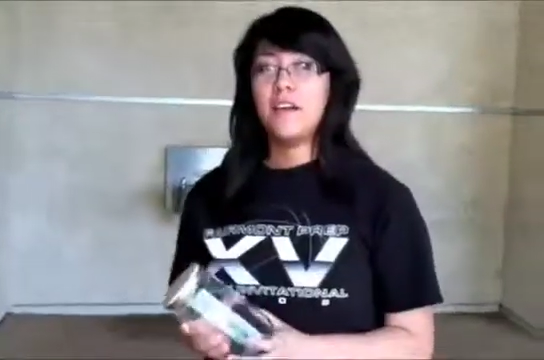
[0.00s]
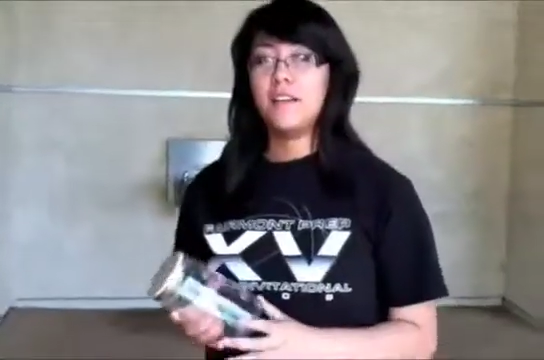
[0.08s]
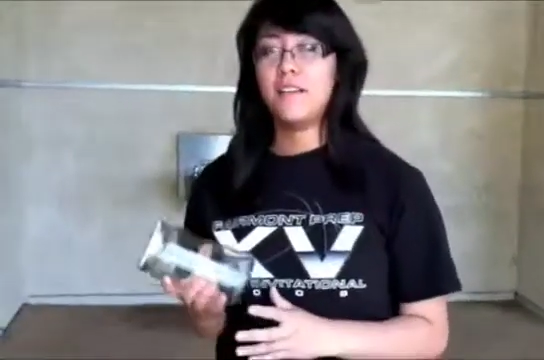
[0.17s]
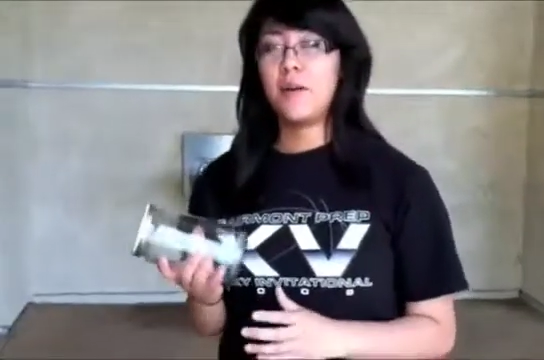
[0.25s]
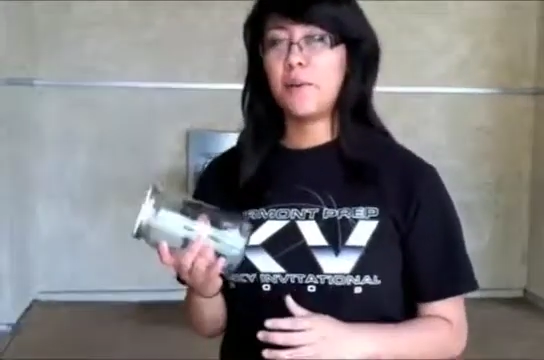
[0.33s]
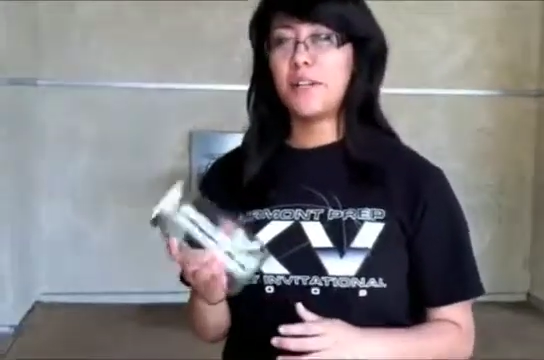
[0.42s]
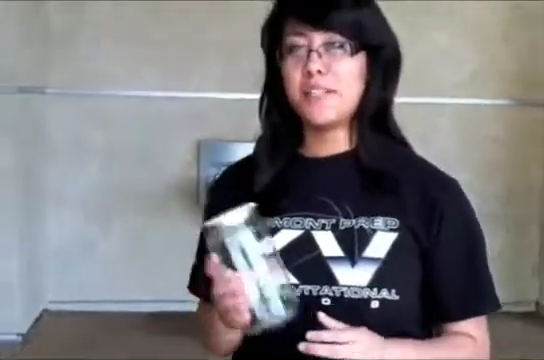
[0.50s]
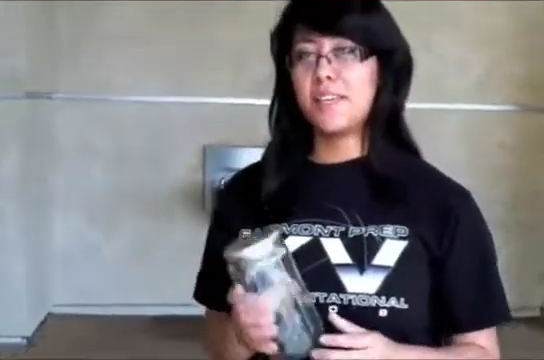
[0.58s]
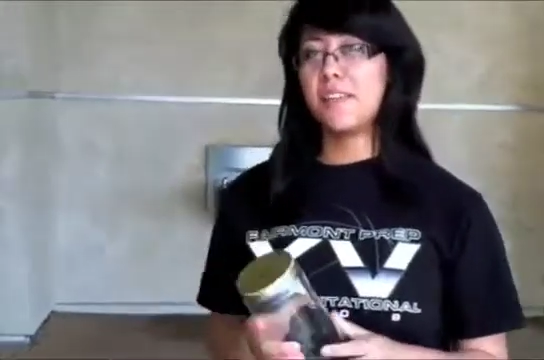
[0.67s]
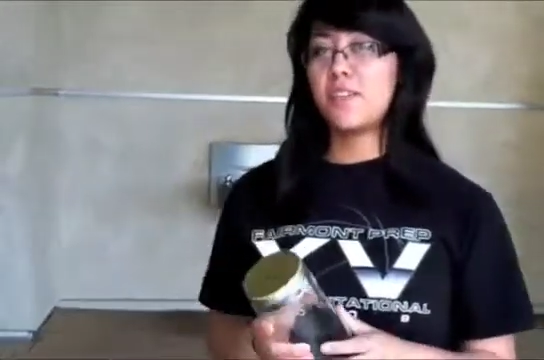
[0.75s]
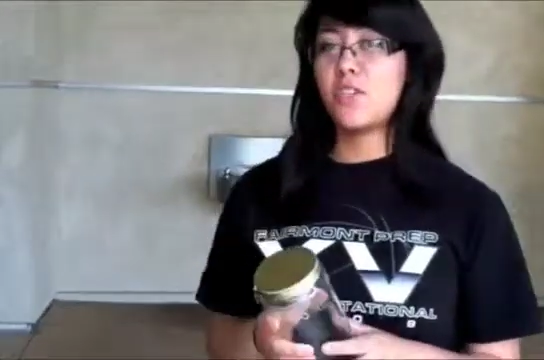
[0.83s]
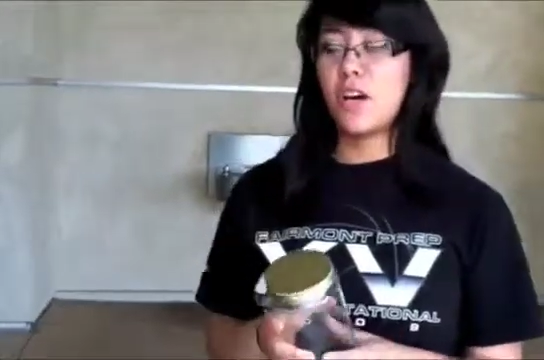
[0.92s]
Now we're going to
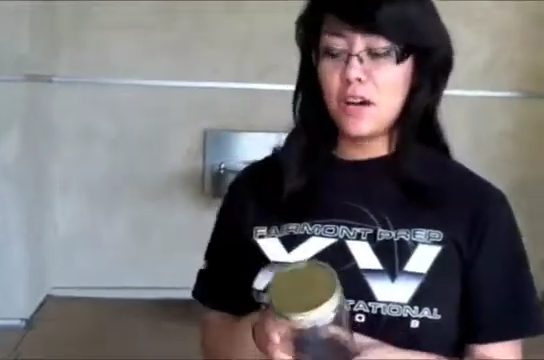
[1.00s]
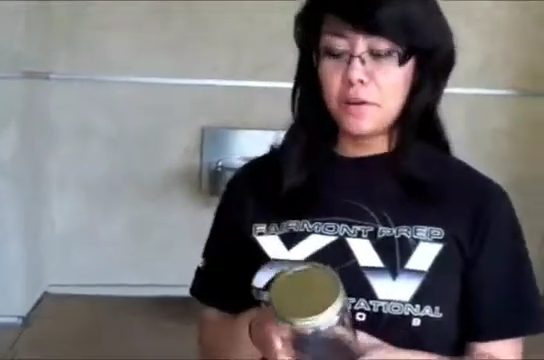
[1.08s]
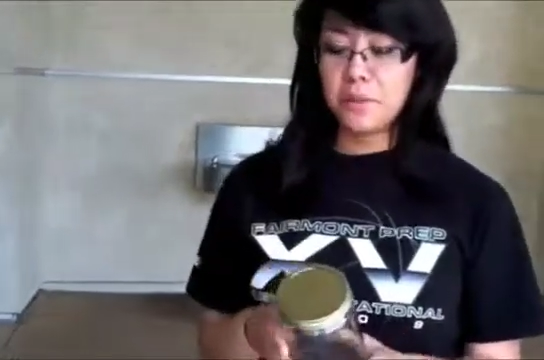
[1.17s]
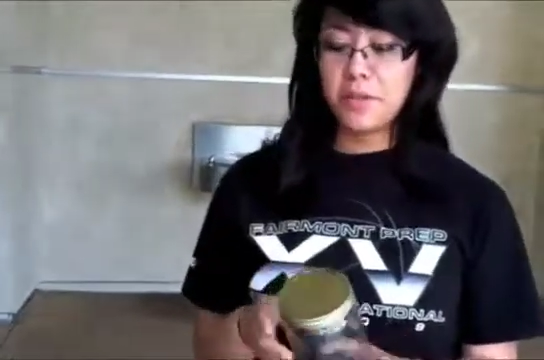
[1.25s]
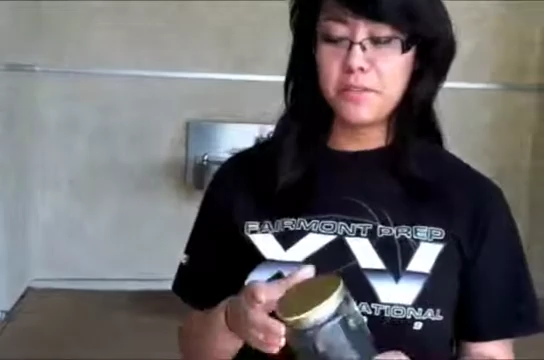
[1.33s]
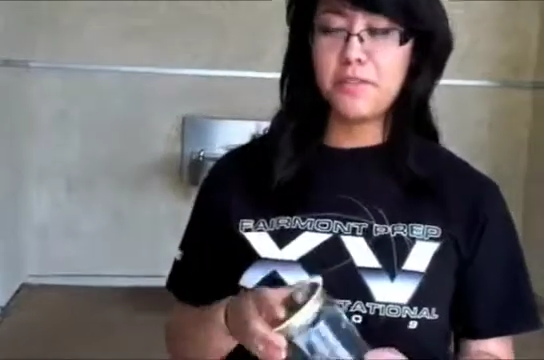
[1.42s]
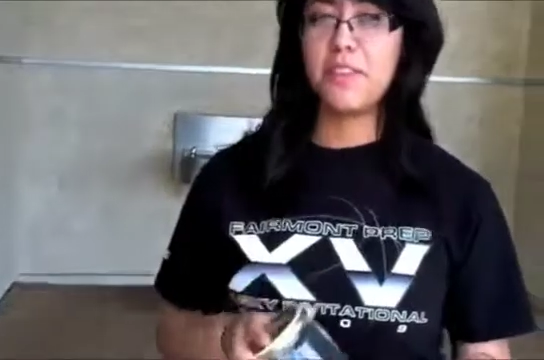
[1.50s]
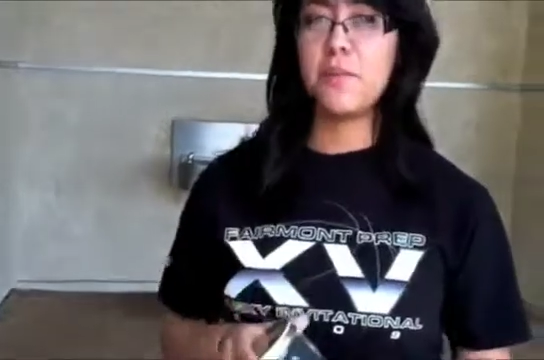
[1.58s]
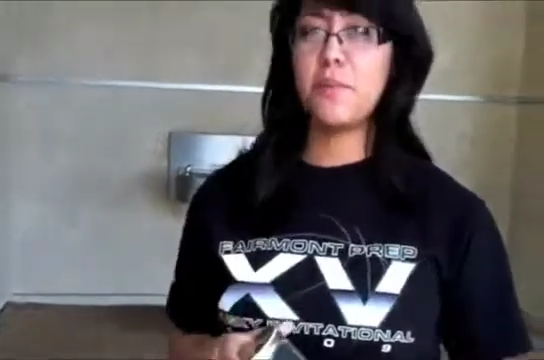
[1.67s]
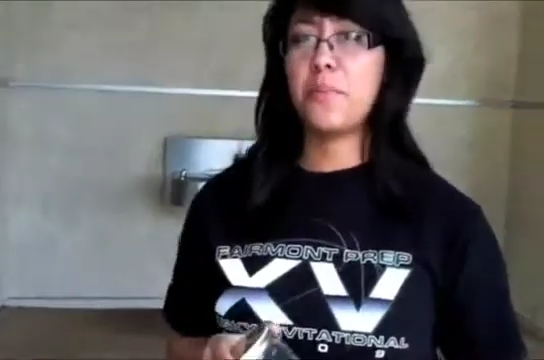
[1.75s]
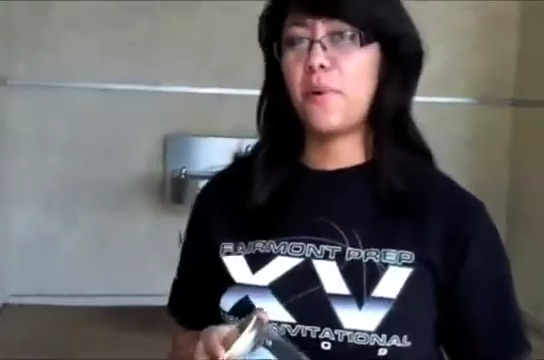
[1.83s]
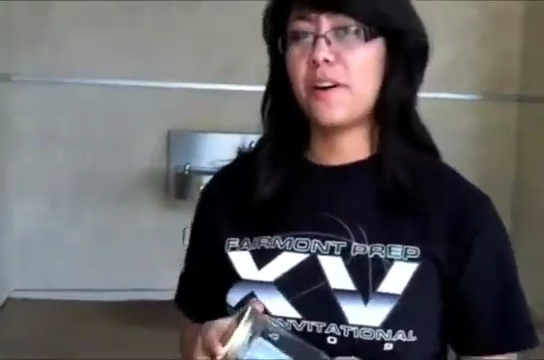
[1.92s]
take the jar and we're going to fill it
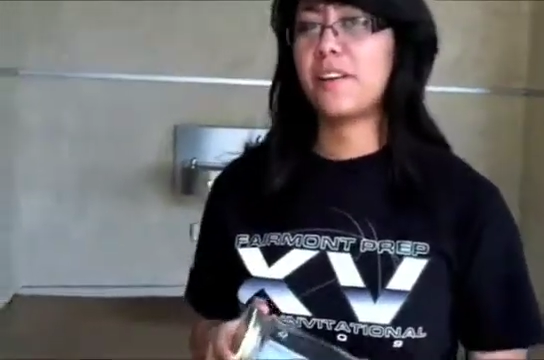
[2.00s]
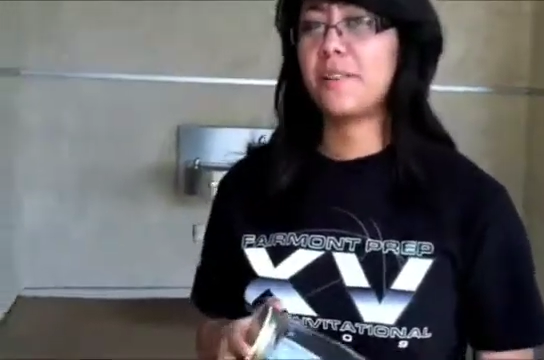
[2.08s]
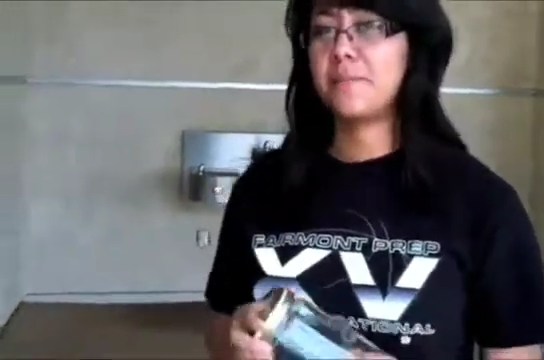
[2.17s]
with water.